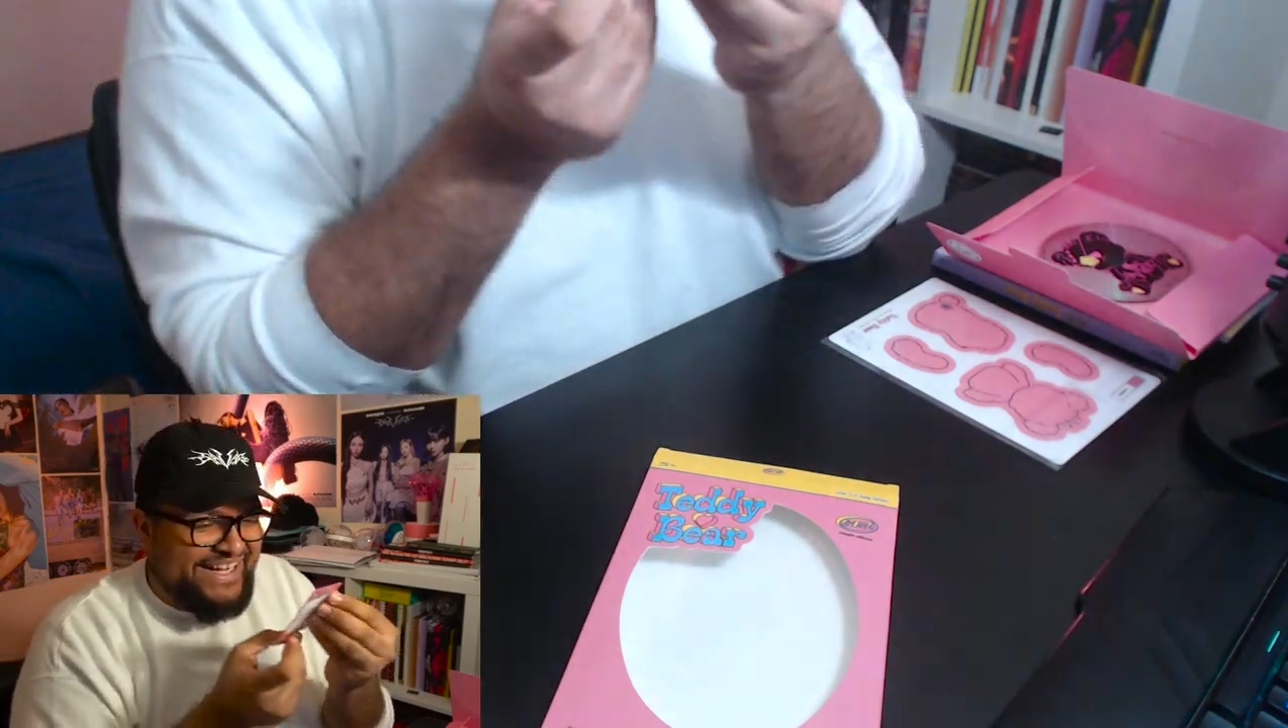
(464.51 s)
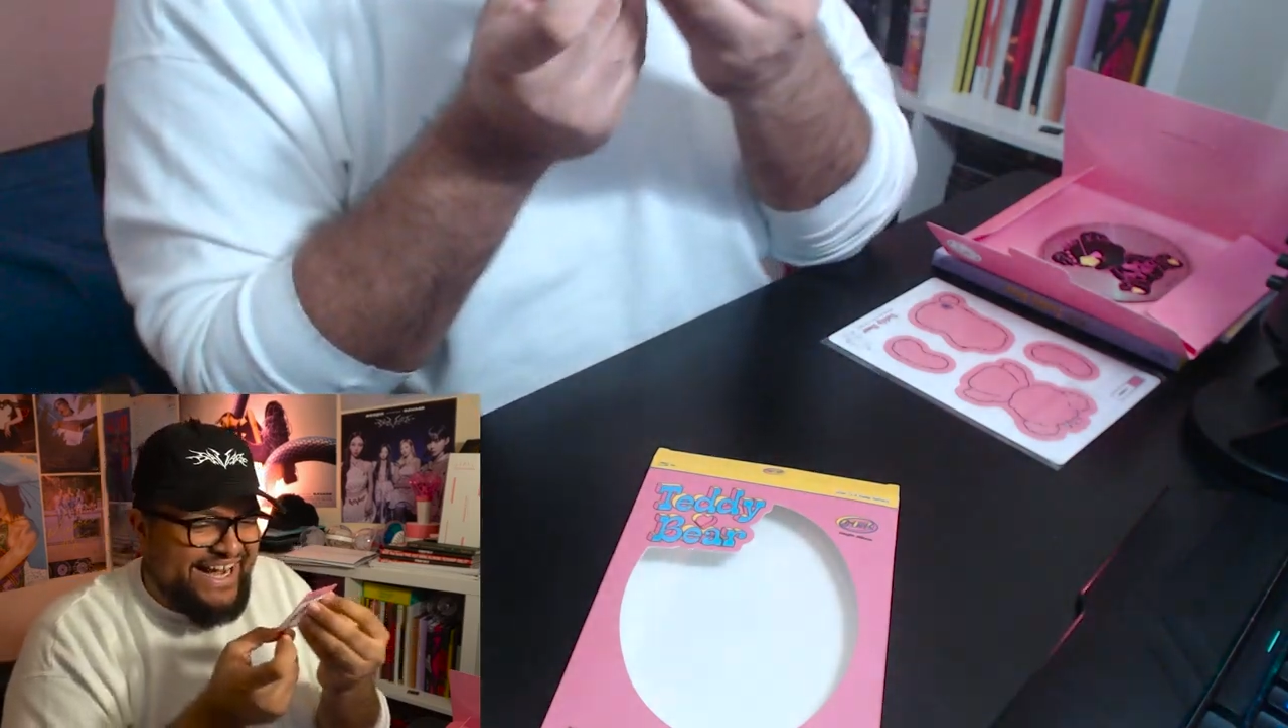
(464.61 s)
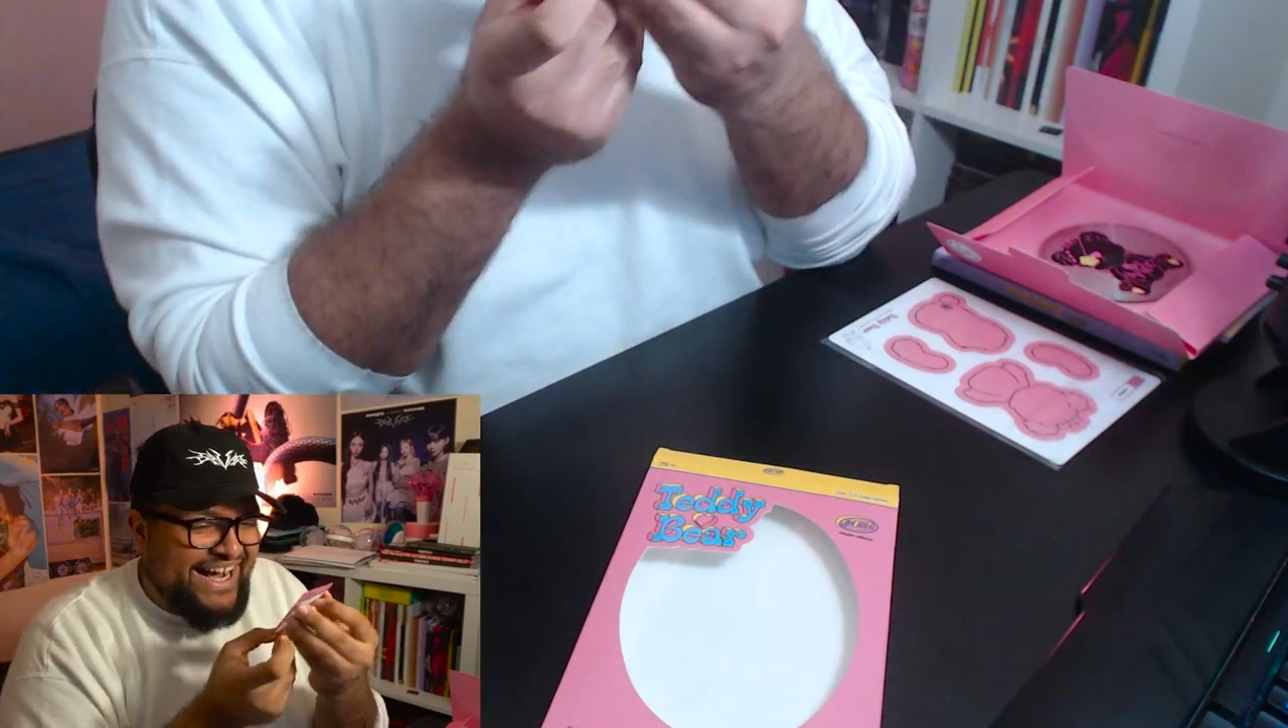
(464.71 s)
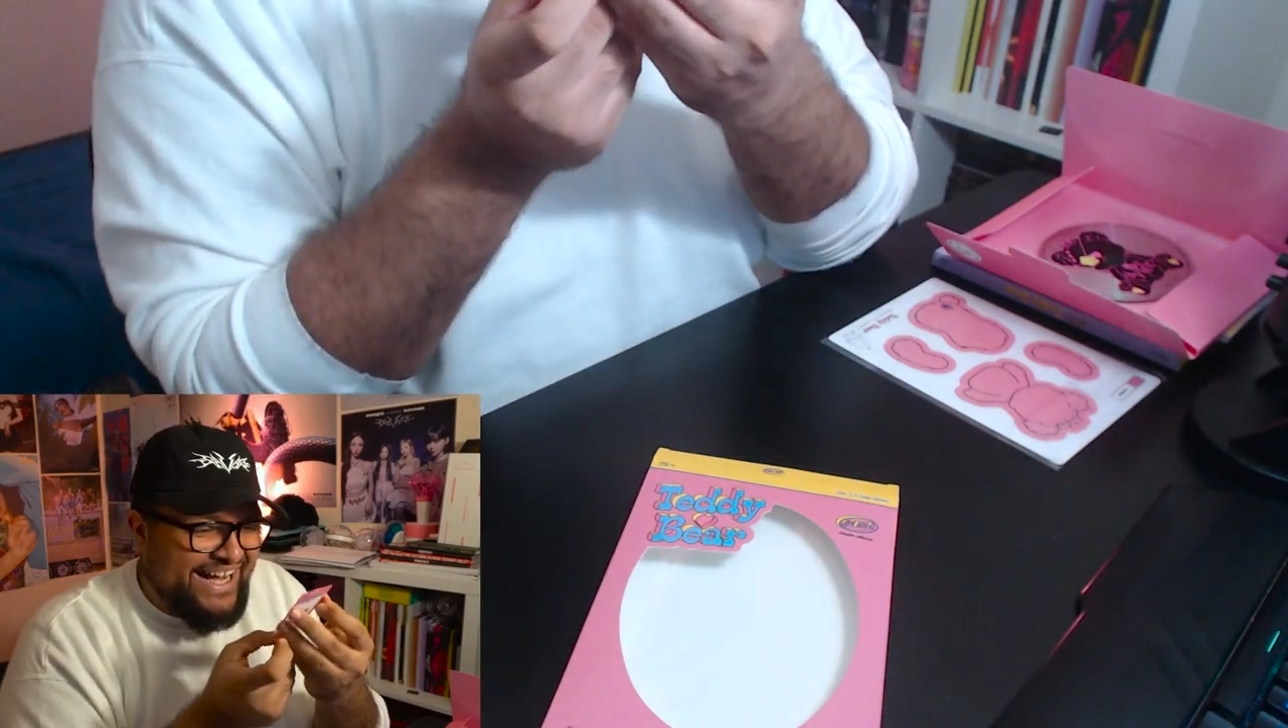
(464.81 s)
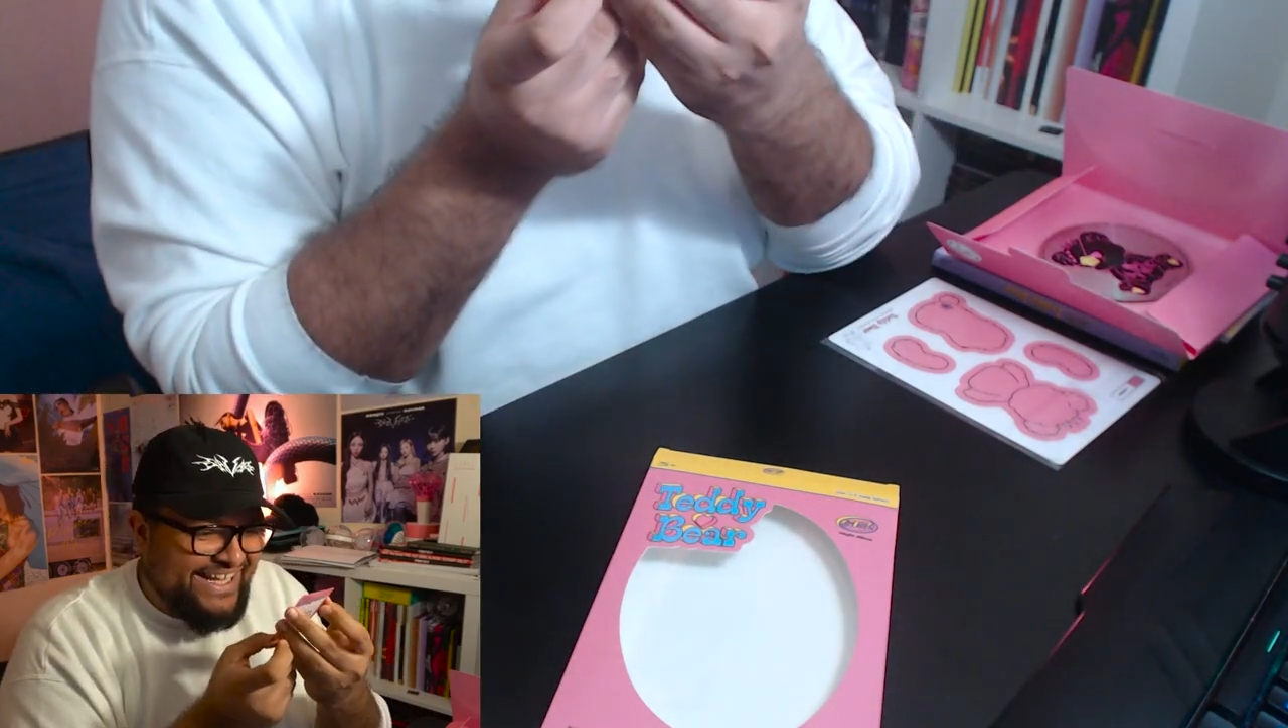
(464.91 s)

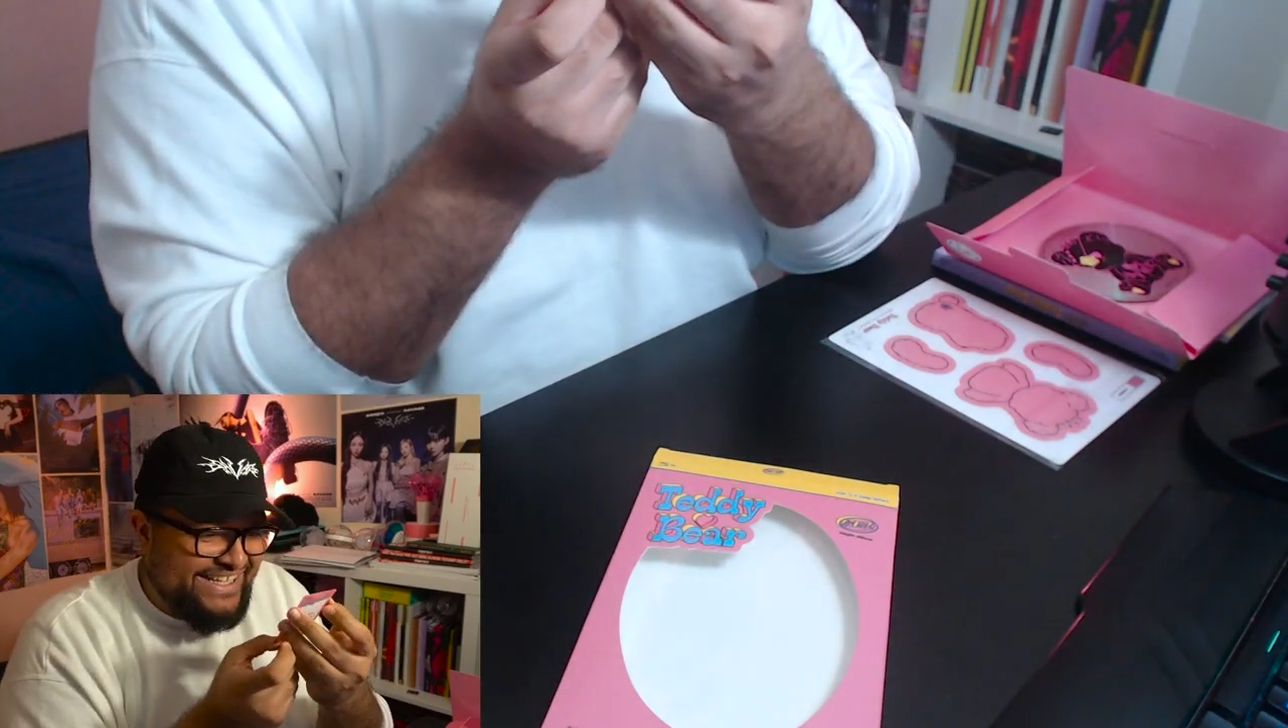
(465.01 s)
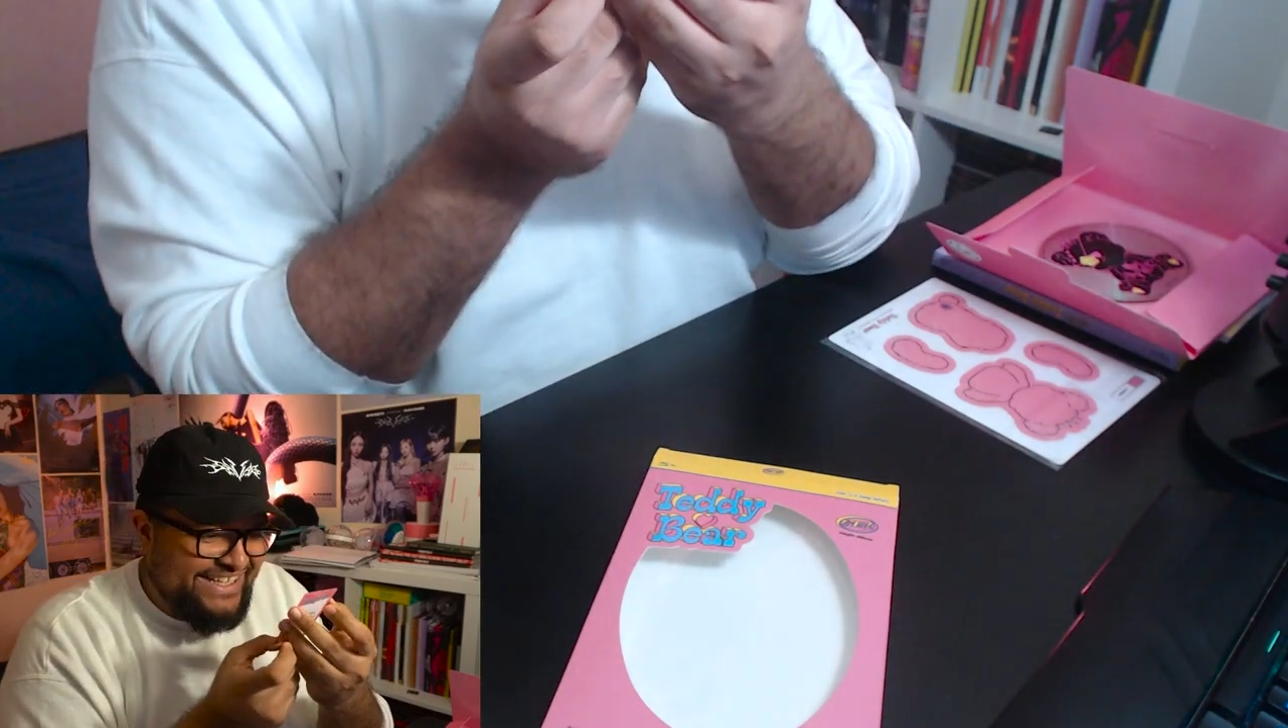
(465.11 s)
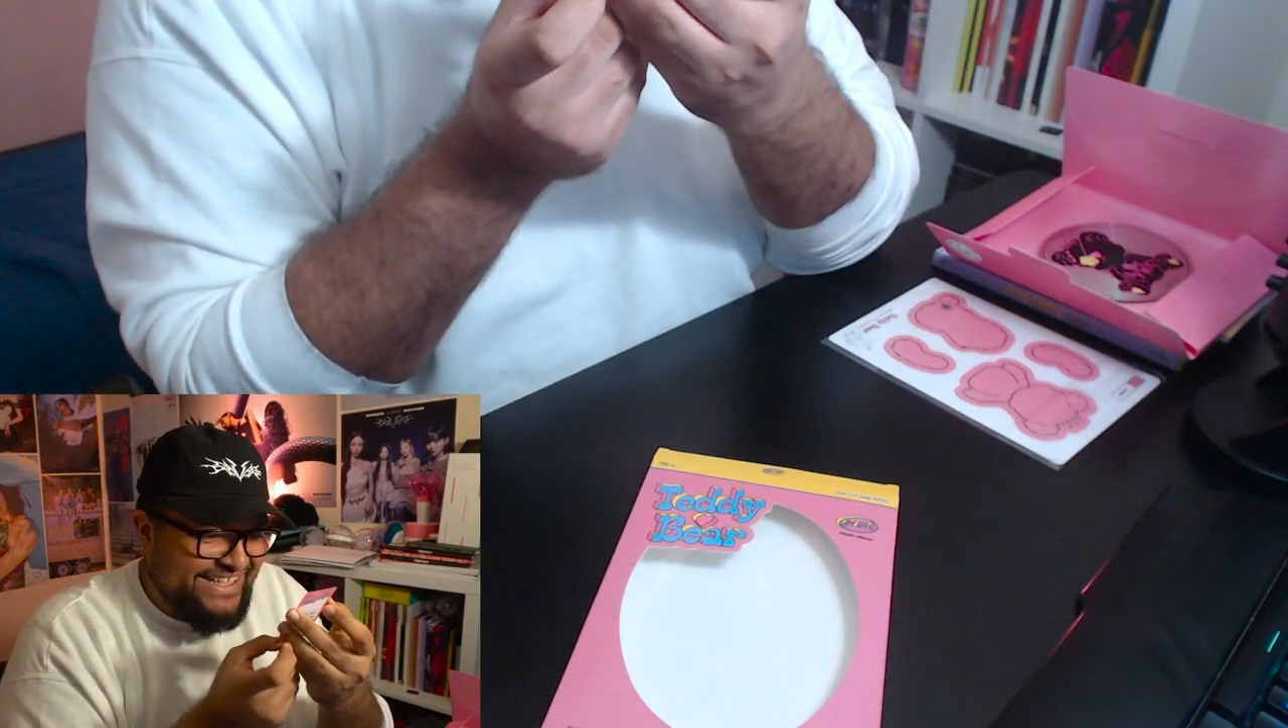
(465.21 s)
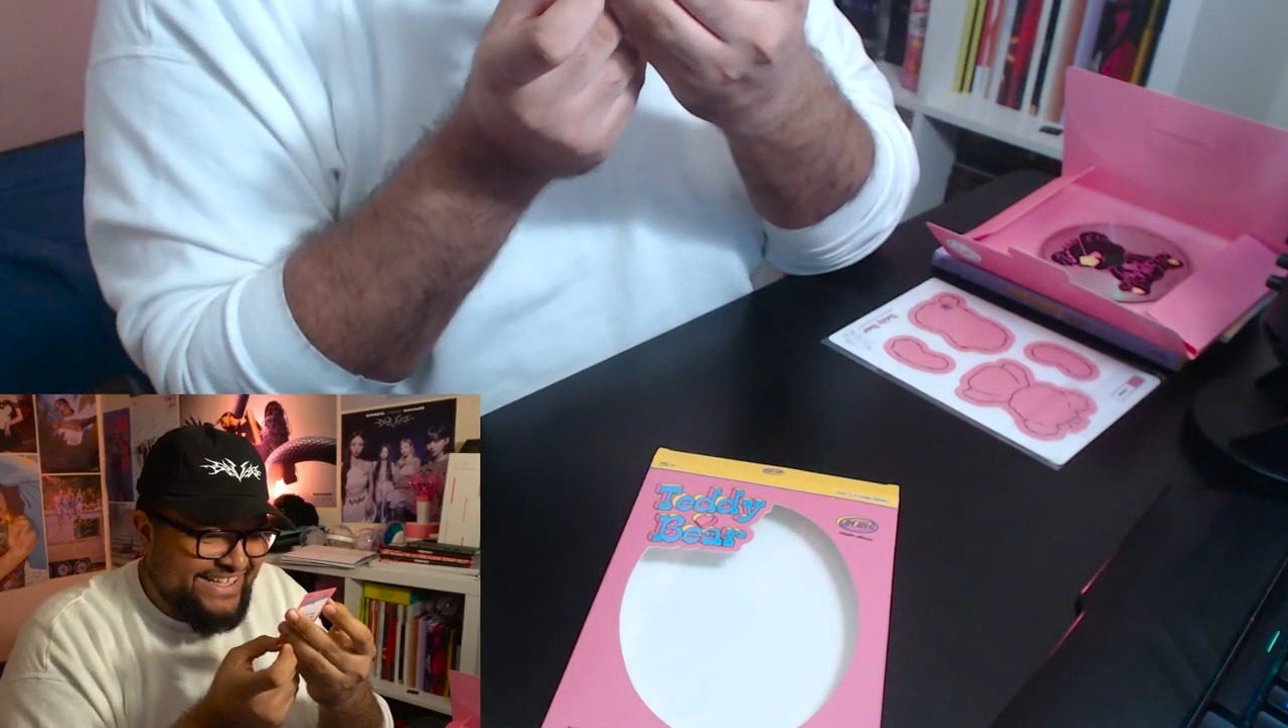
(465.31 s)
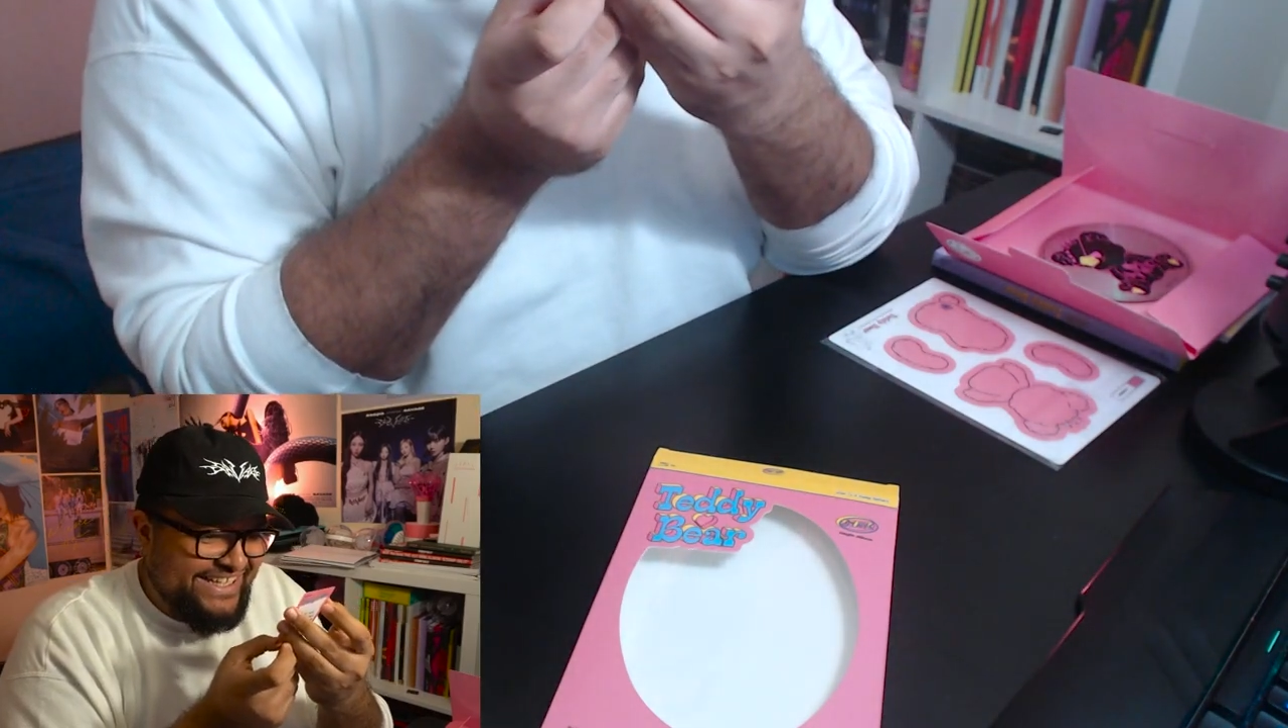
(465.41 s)
God!